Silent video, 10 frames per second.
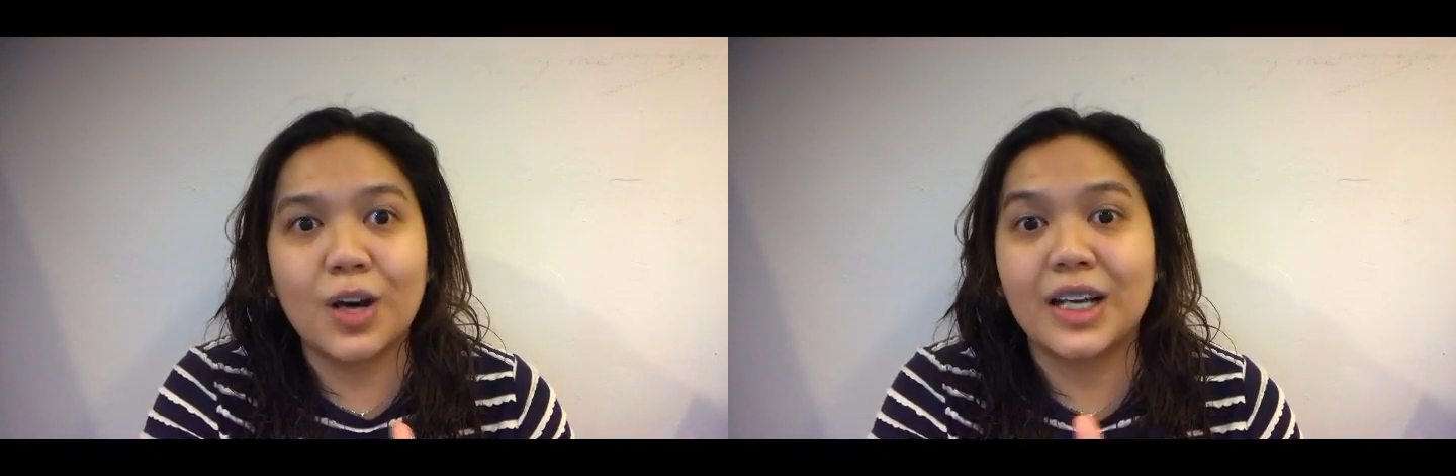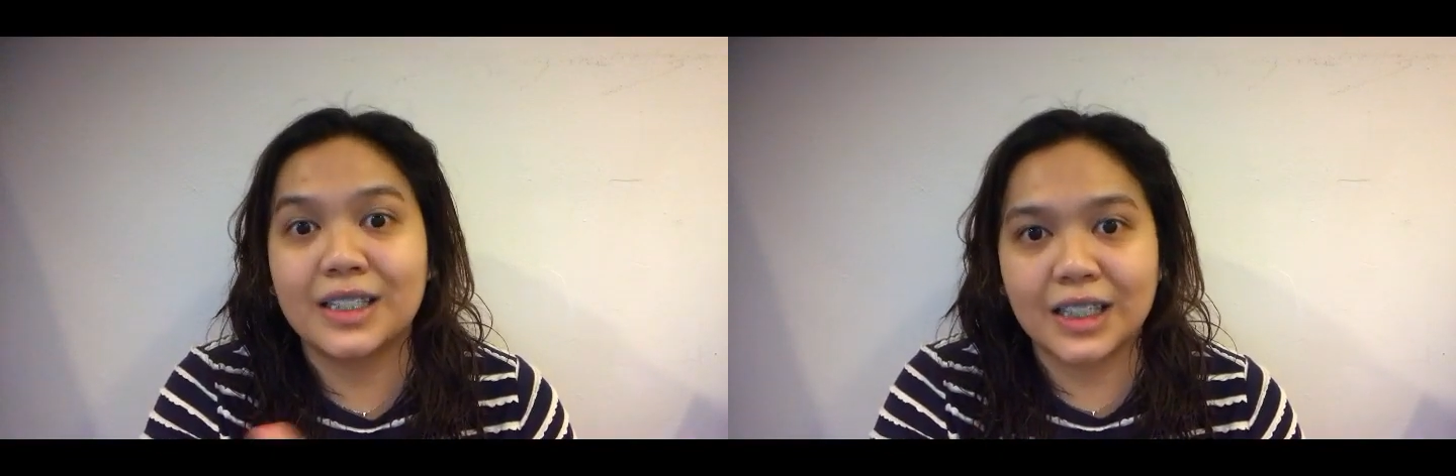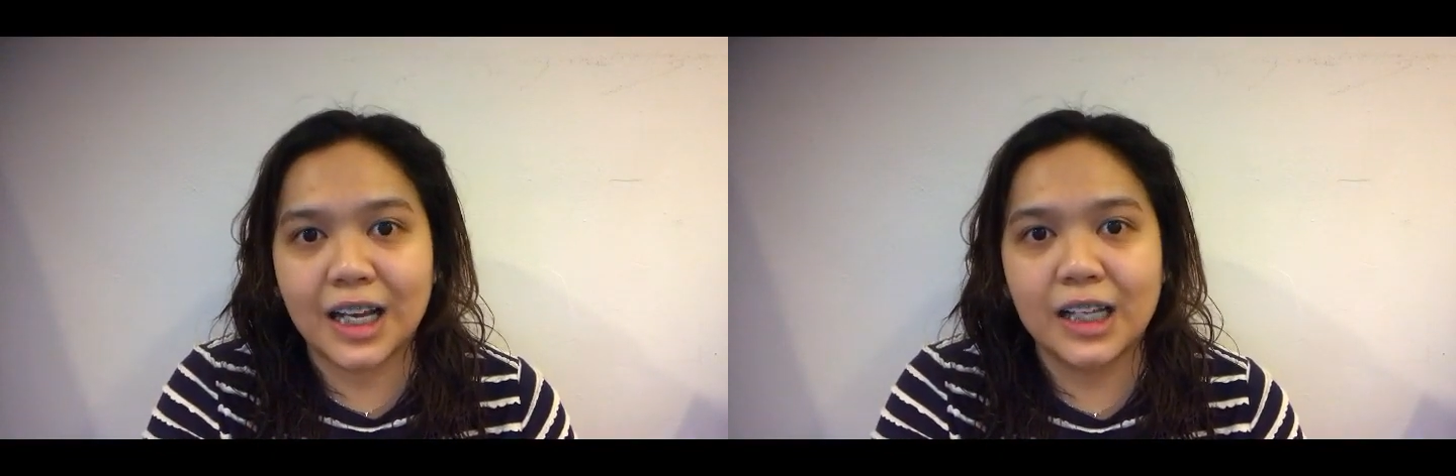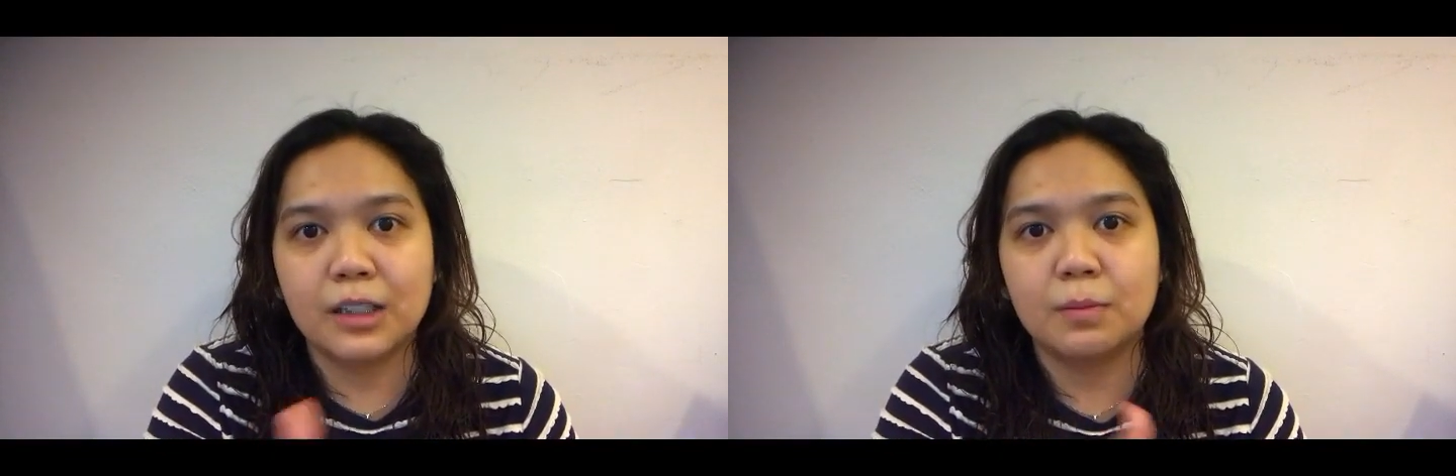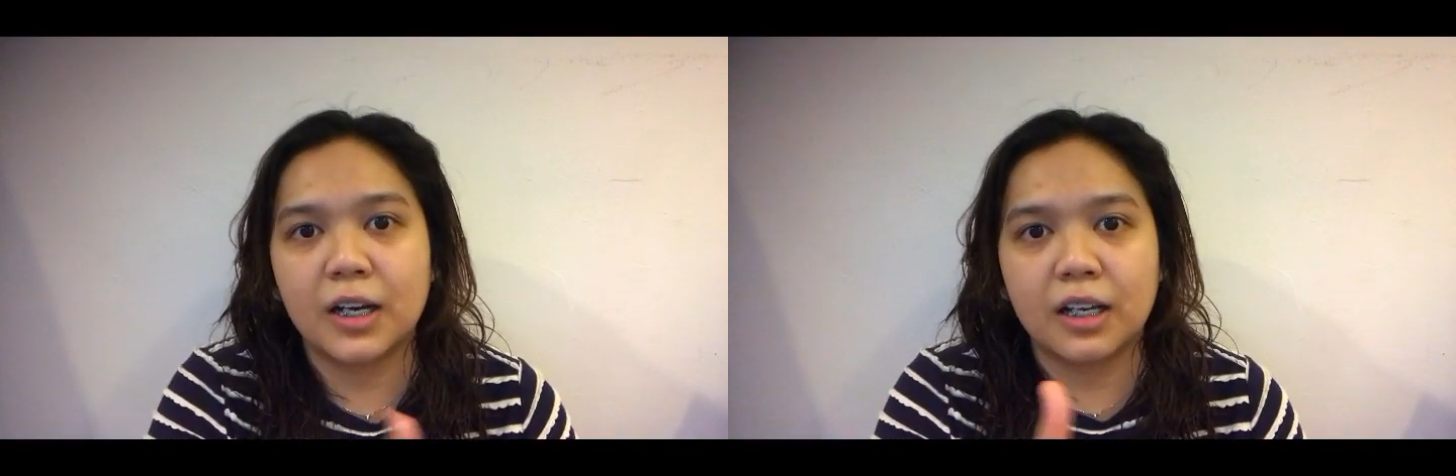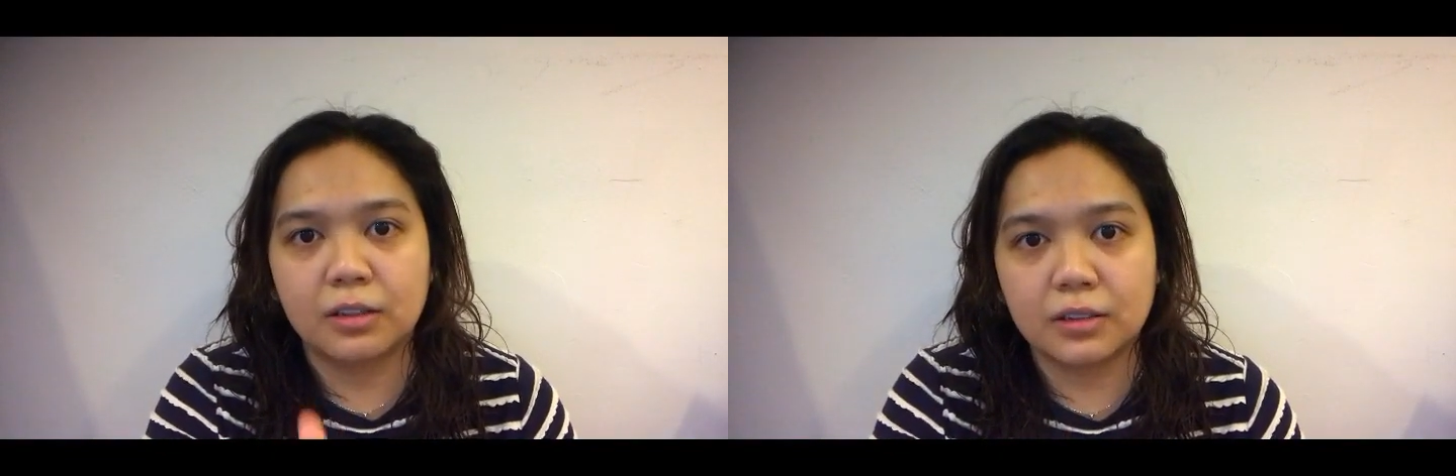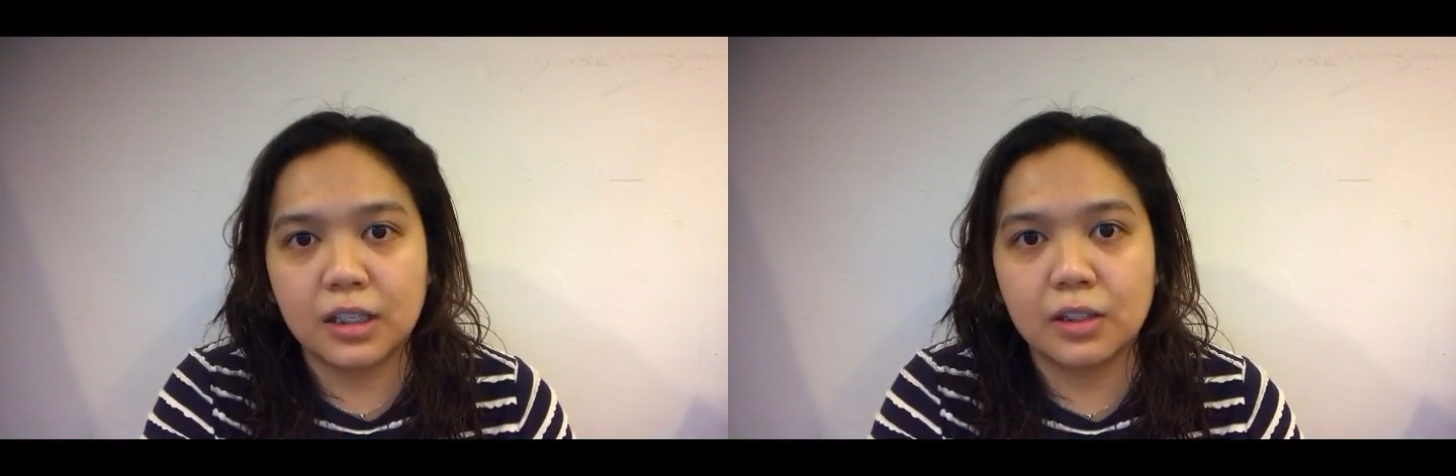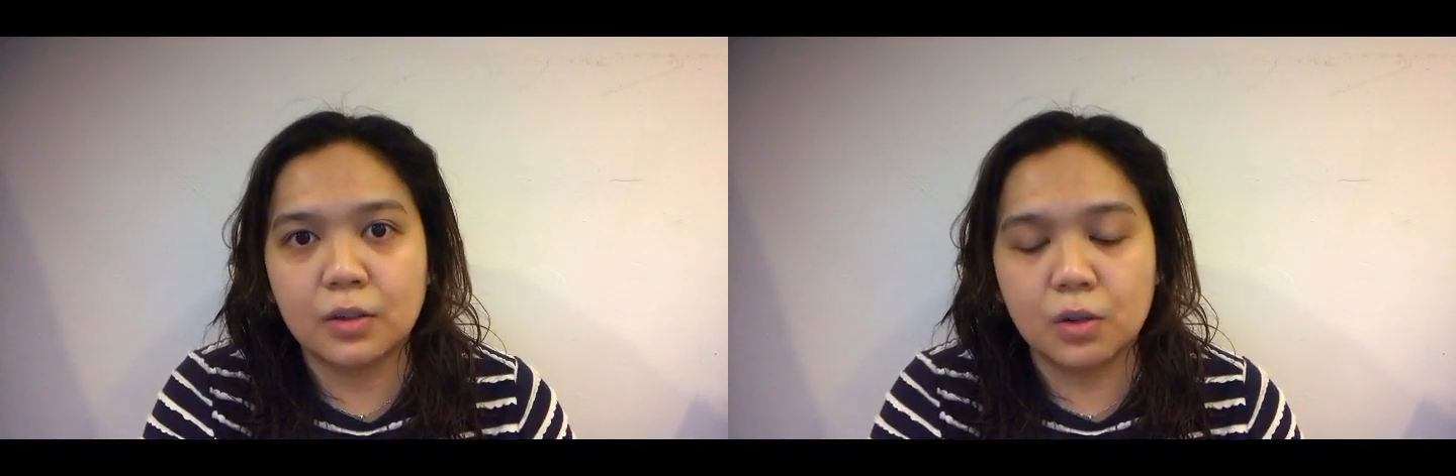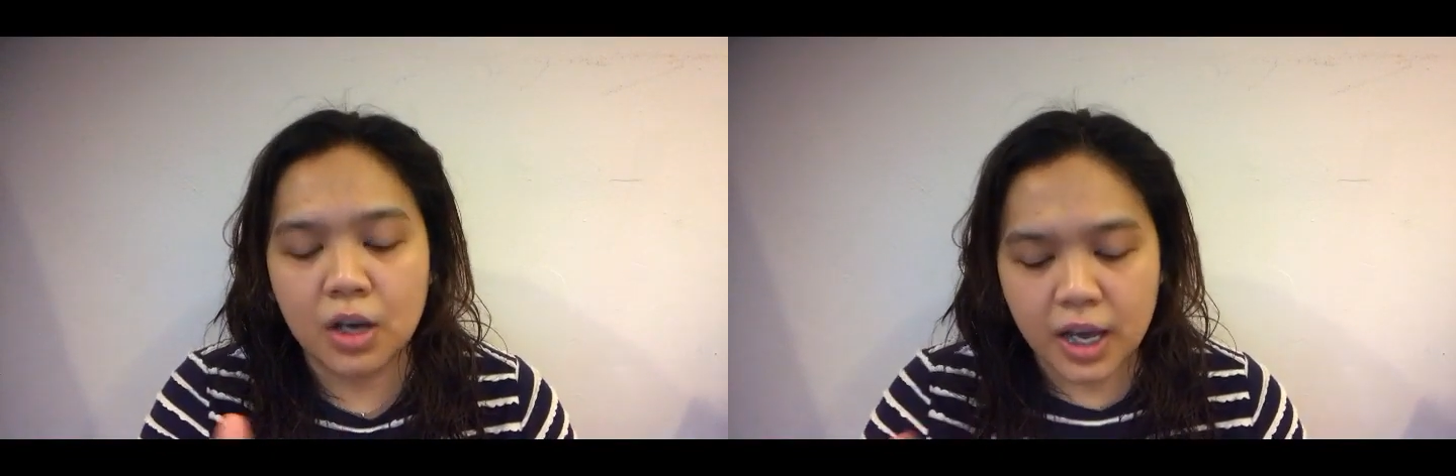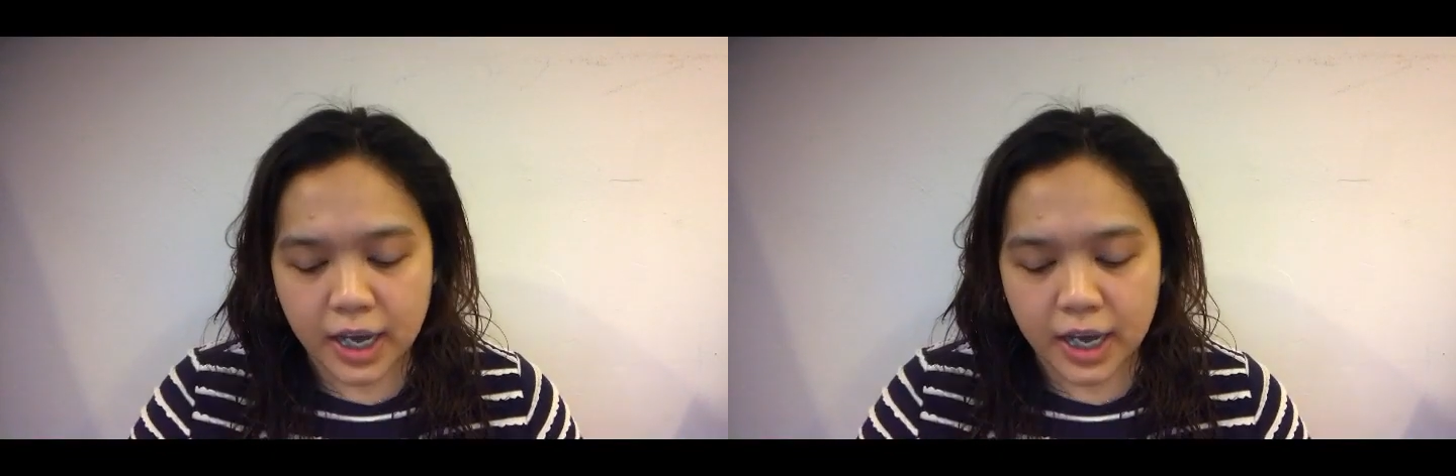hari sekali makan telur.